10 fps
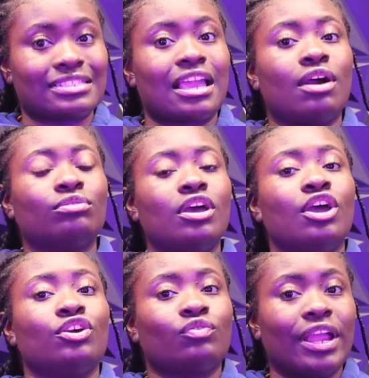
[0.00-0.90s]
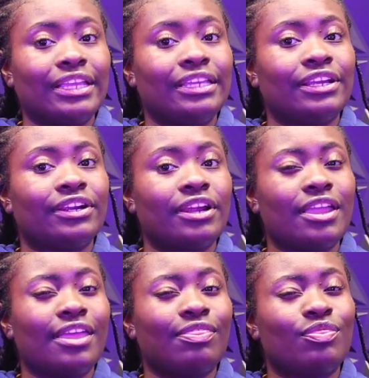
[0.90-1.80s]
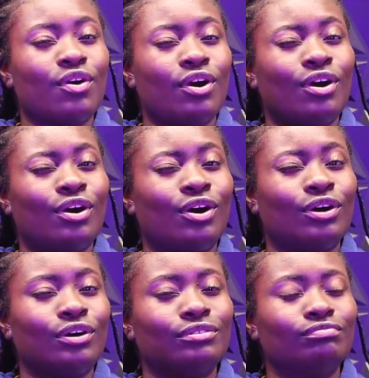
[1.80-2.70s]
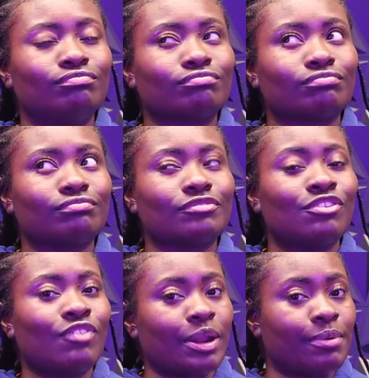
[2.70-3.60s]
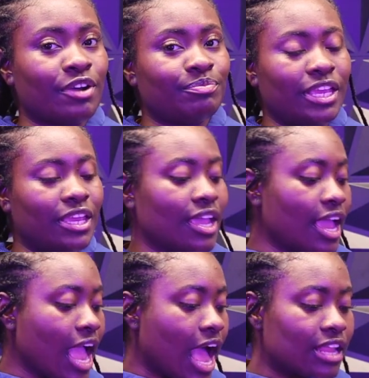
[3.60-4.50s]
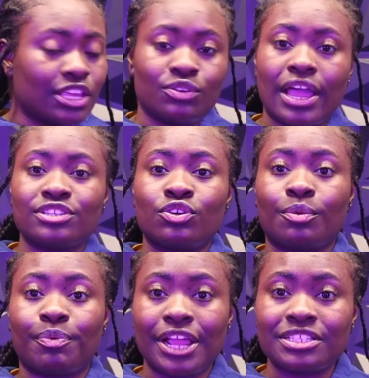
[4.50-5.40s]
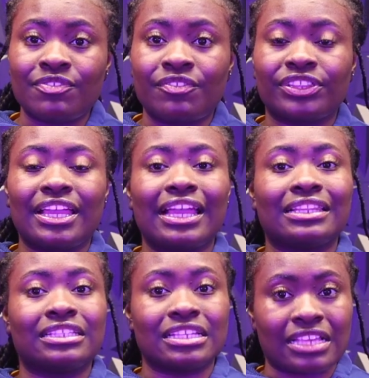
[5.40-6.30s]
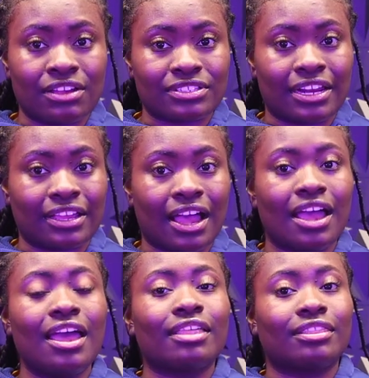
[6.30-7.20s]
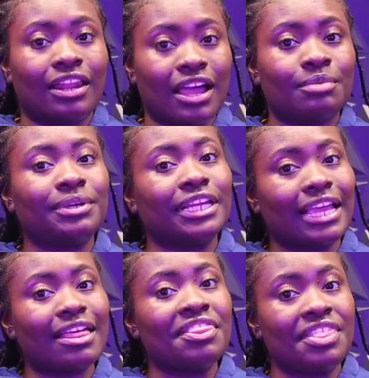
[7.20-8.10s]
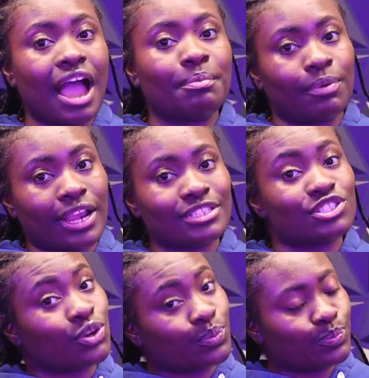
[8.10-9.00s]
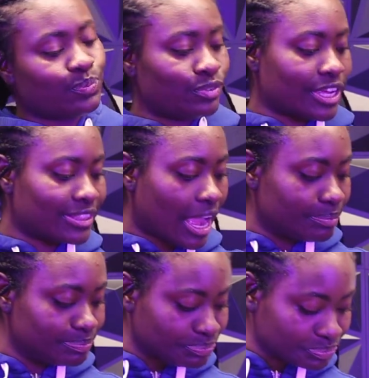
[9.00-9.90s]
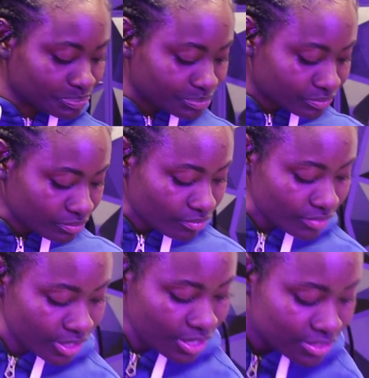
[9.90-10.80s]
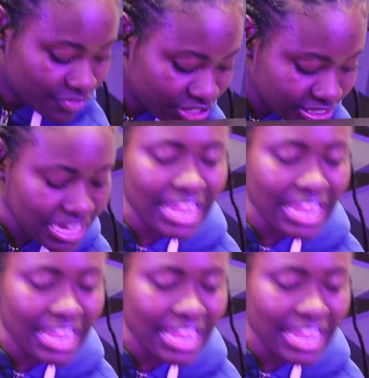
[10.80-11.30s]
discount right here in the right above me. I'll let you guys know the price of everything and the discounts that I got allowed me to get that price. So look at that. First thing